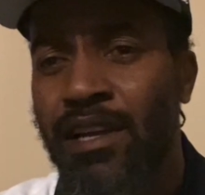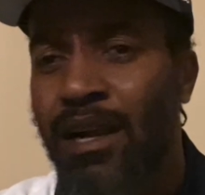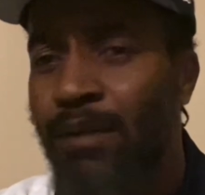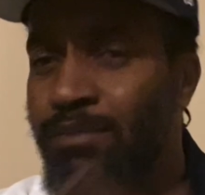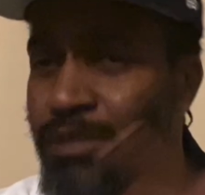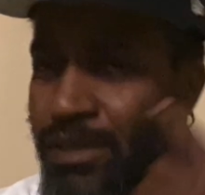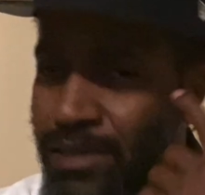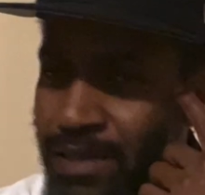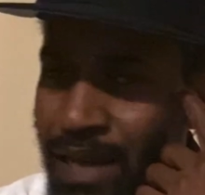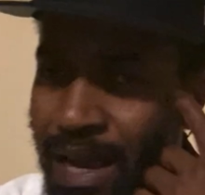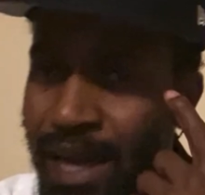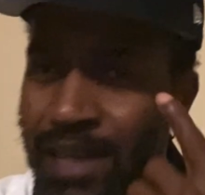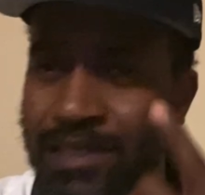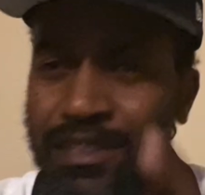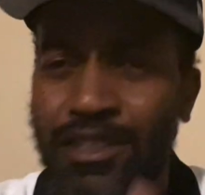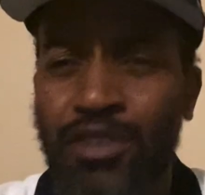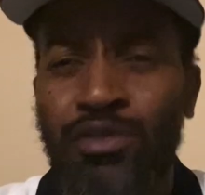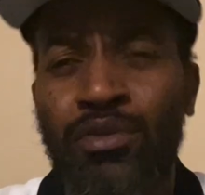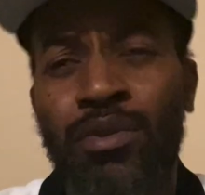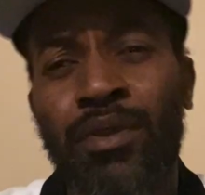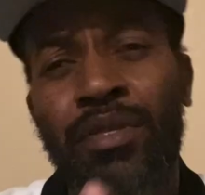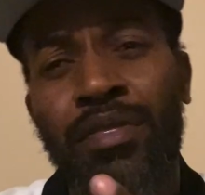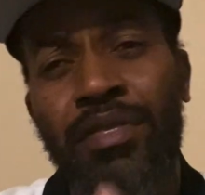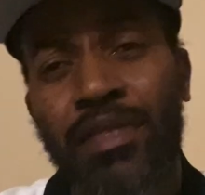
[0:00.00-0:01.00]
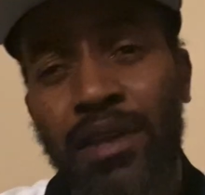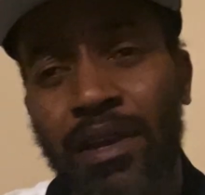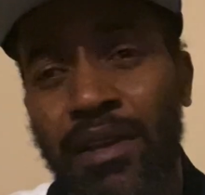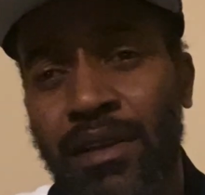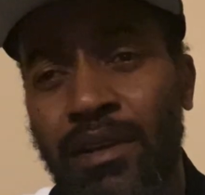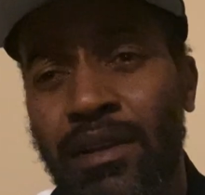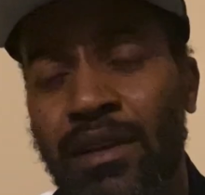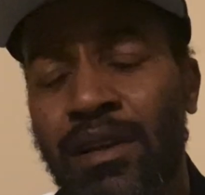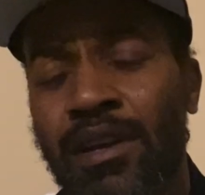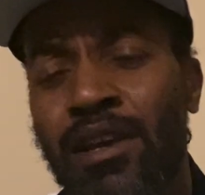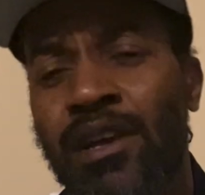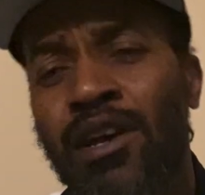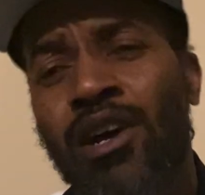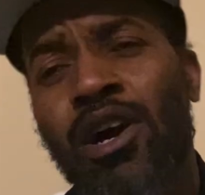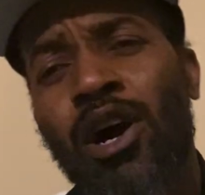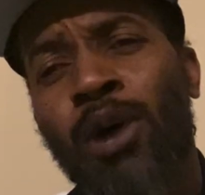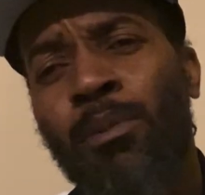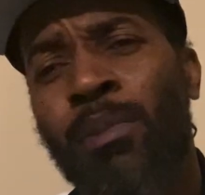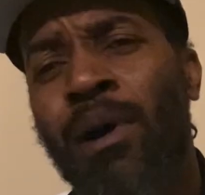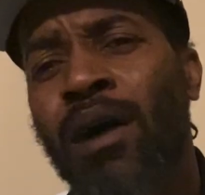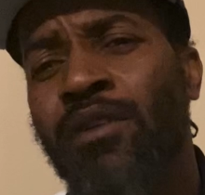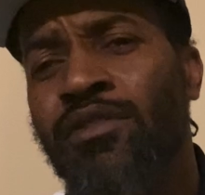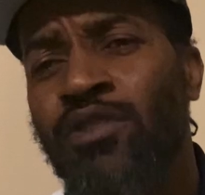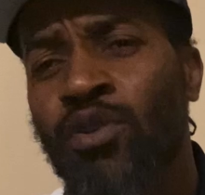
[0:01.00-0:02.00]
I'm just asking you to think
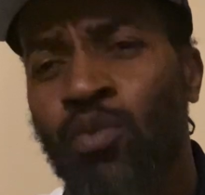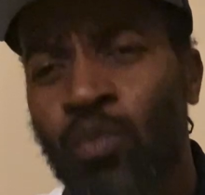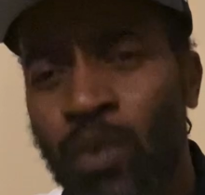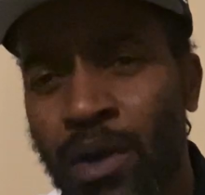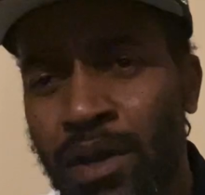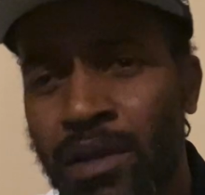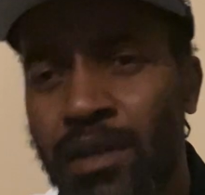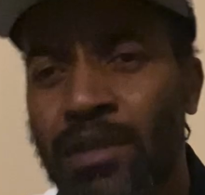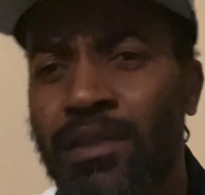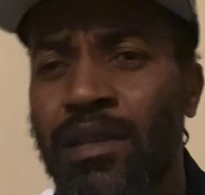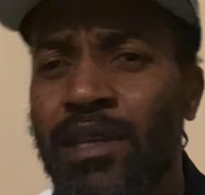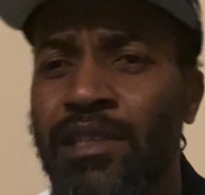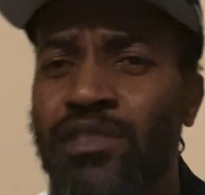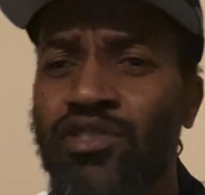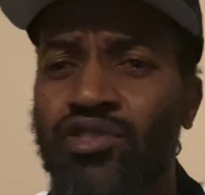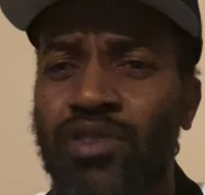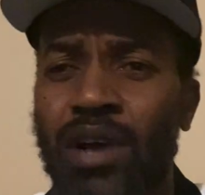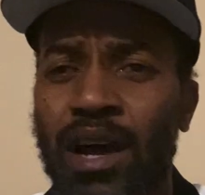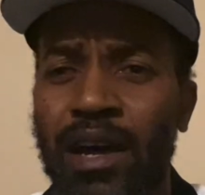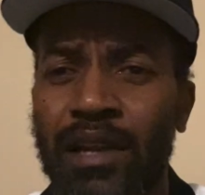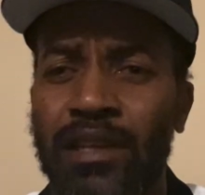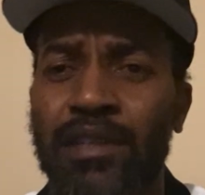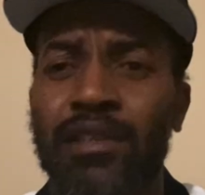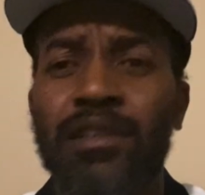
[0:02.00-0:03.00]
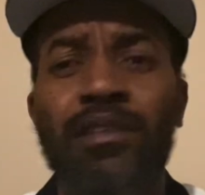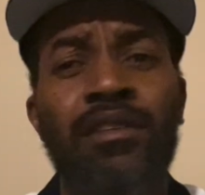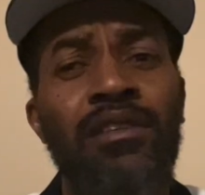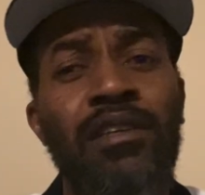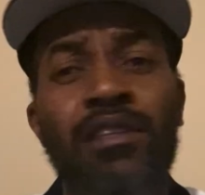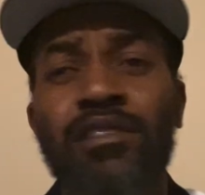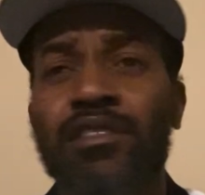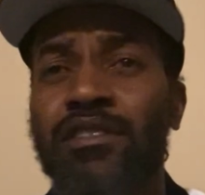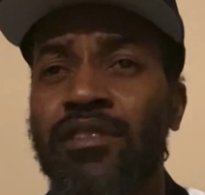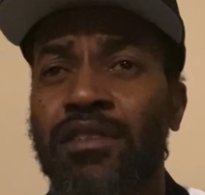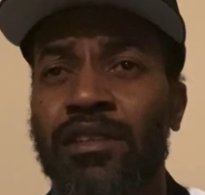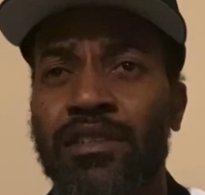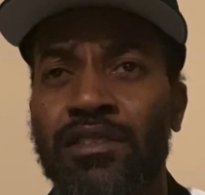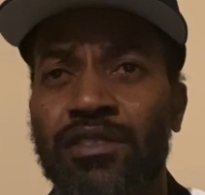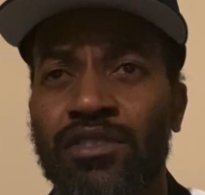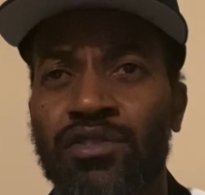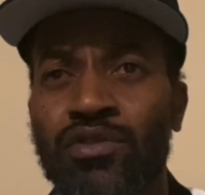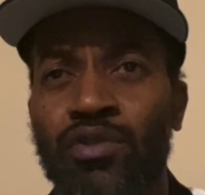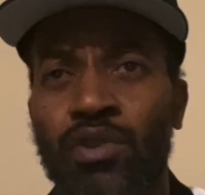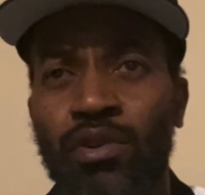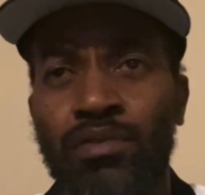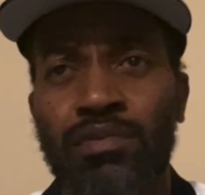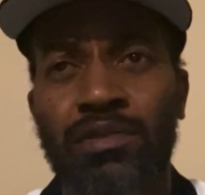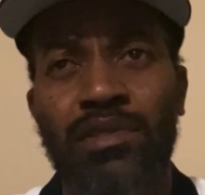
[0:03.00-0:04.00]
about the way that they're trying to condition us, you
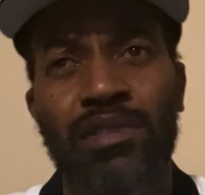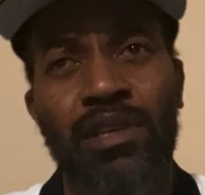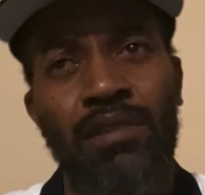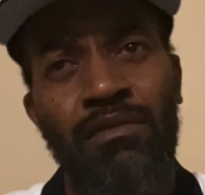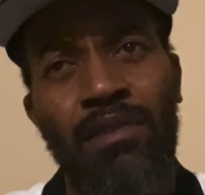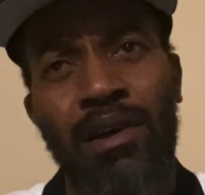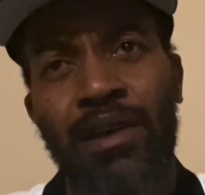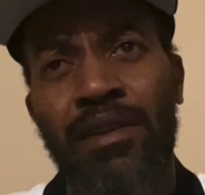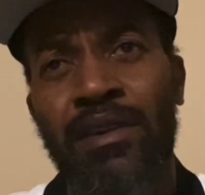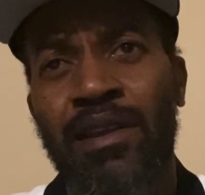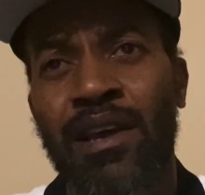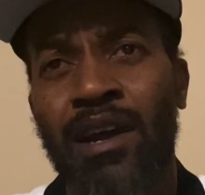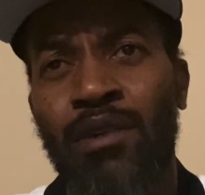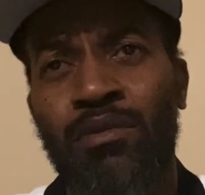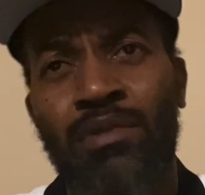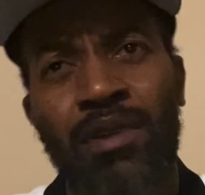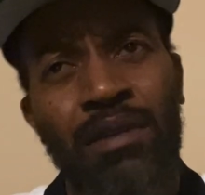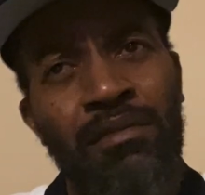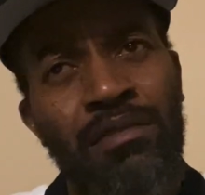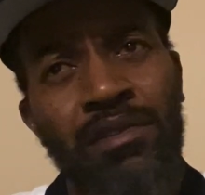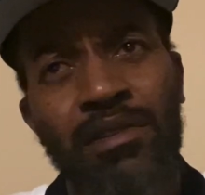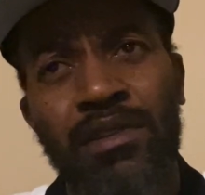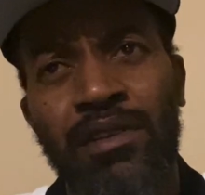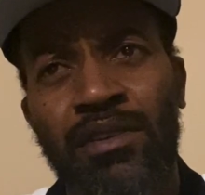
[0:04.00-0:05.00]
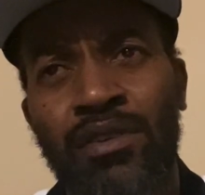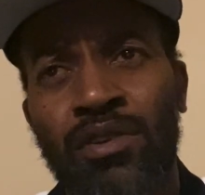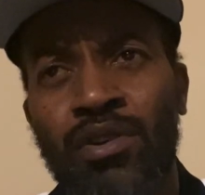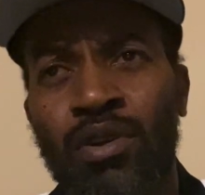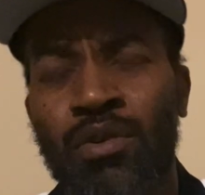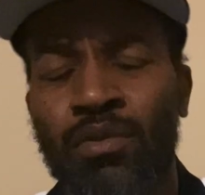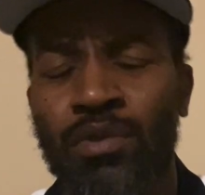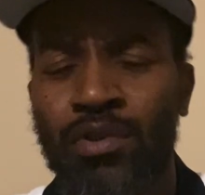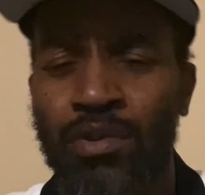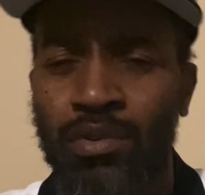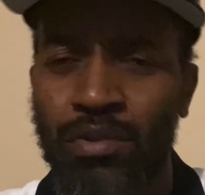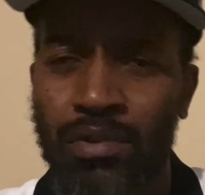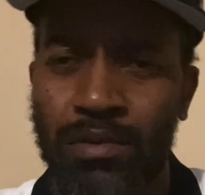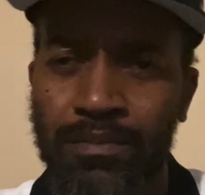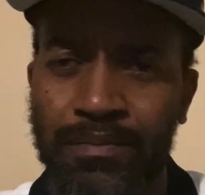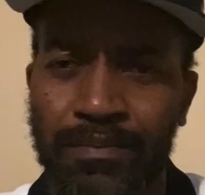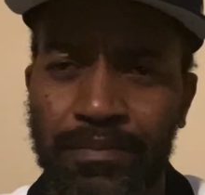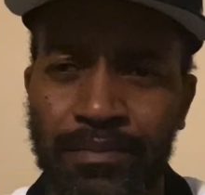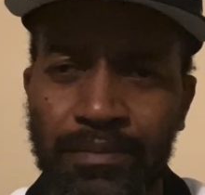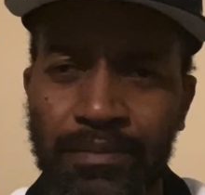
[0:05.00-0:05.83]
know what I'm saying, right now with everything going on.